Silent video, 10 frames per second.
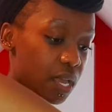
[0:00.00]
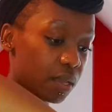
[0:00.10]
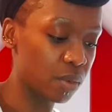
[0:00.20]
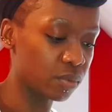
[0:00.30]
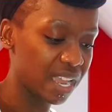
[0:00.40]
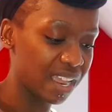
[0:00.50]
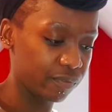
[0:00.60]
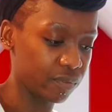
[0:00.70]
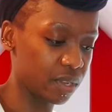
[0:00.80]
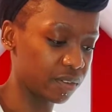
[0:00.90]
I wouldn't
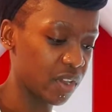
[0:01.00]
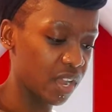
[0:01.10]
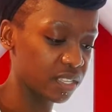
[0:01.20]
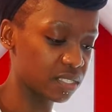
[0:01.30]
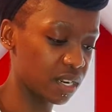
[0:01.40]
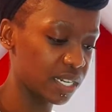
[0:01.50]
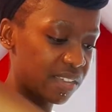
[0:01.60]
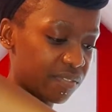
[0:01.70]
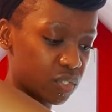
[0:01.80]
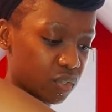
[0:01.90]
advise like
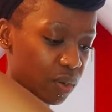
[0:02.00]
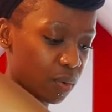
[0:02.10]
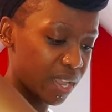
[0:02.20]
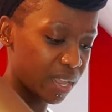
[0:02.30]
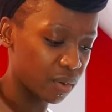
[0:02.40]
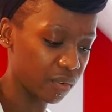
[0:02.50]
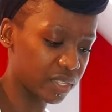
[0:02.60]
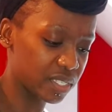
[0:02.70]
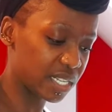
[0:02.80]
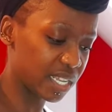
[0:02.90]
leaving straight away,
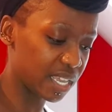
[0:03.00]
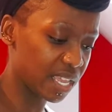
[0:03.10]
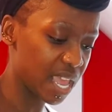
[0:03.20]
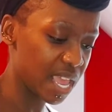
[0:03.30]
obviously,